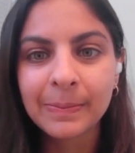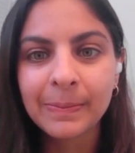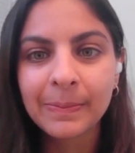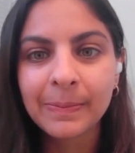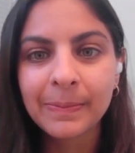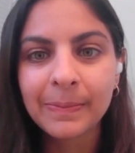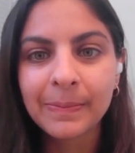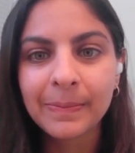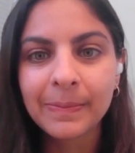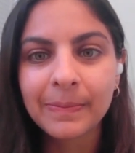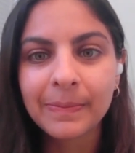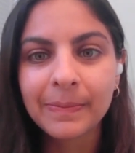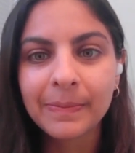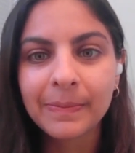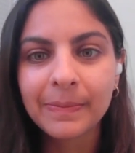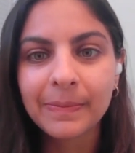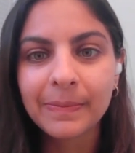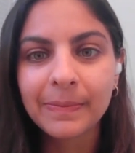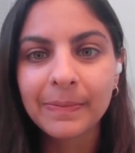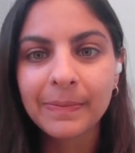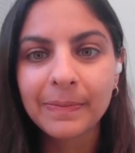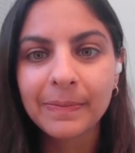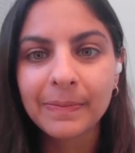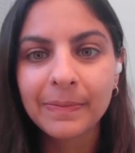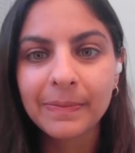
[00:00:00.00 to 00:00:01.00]

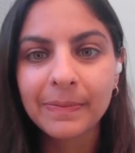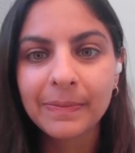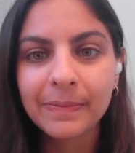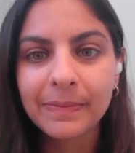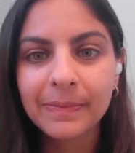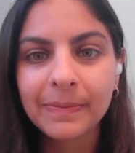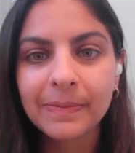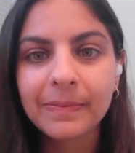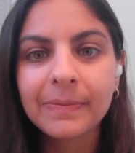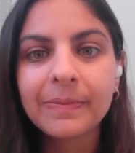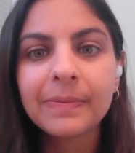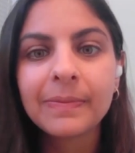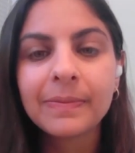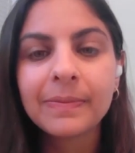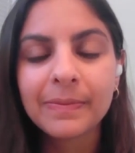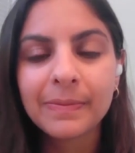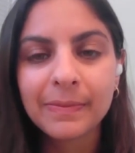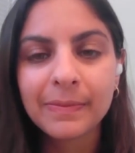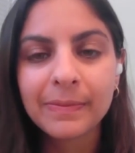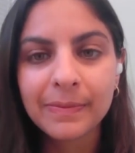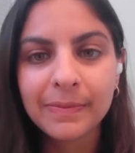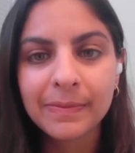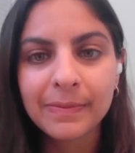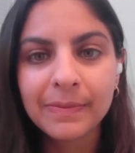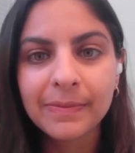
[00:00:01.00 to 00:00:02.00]

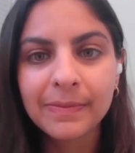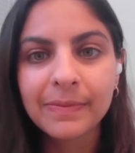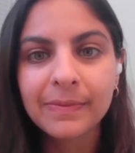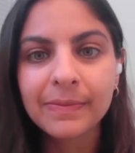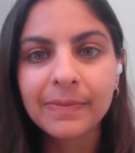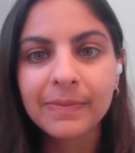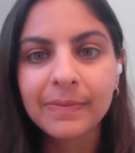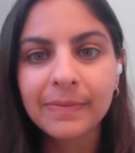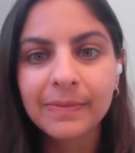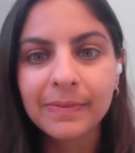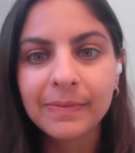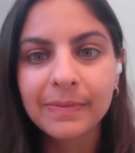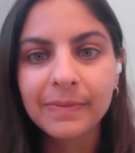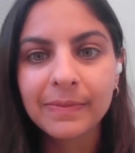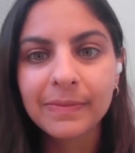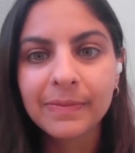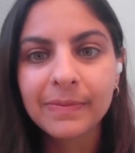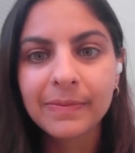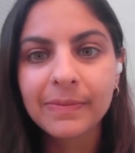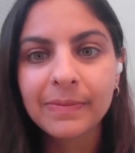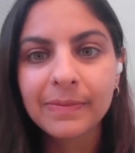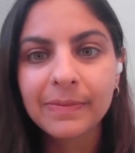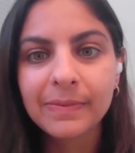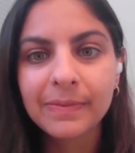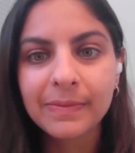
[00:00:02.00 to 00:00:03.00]

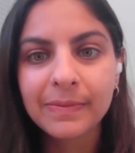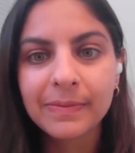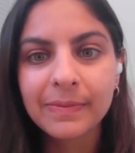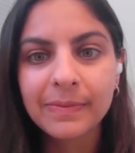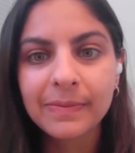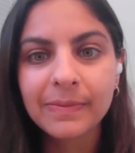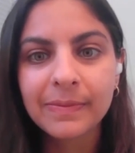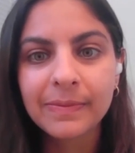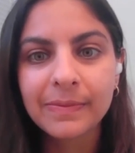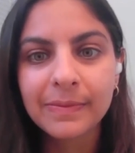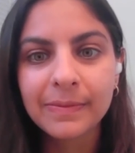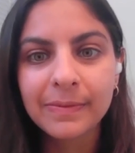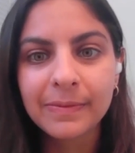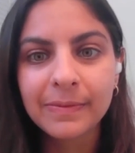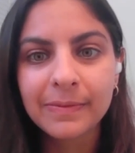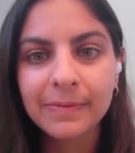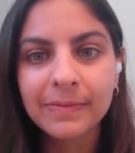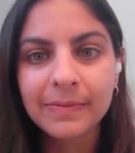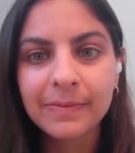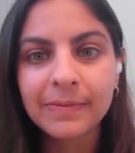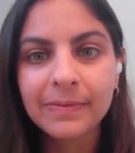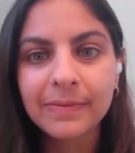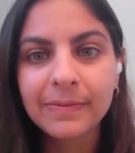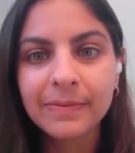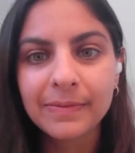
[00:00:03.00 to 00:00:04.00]

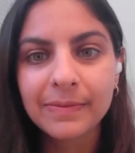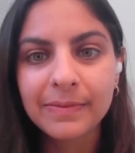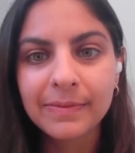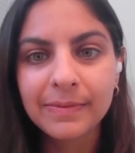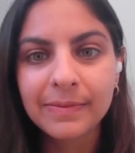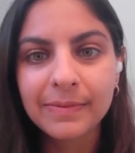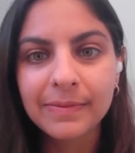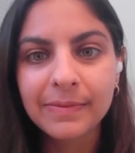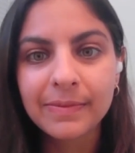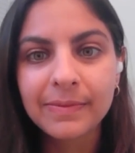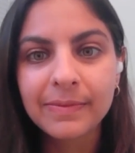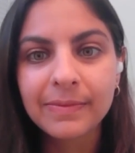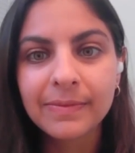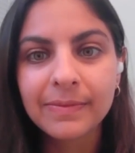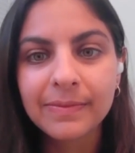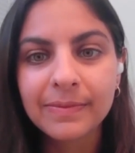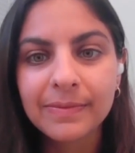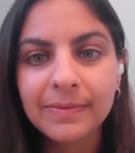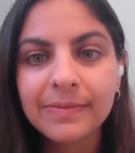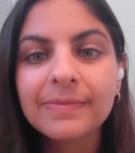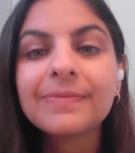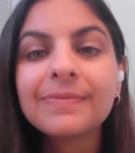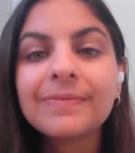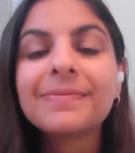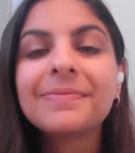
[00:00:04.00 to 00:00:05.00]

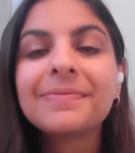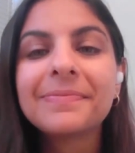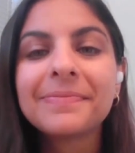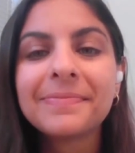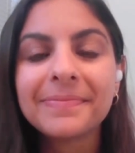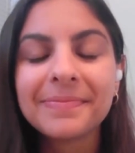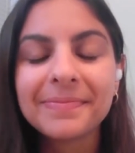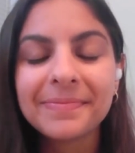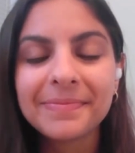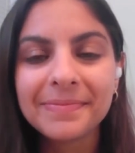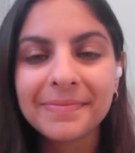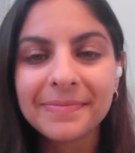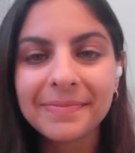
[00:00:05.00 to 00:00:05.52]
[no speech]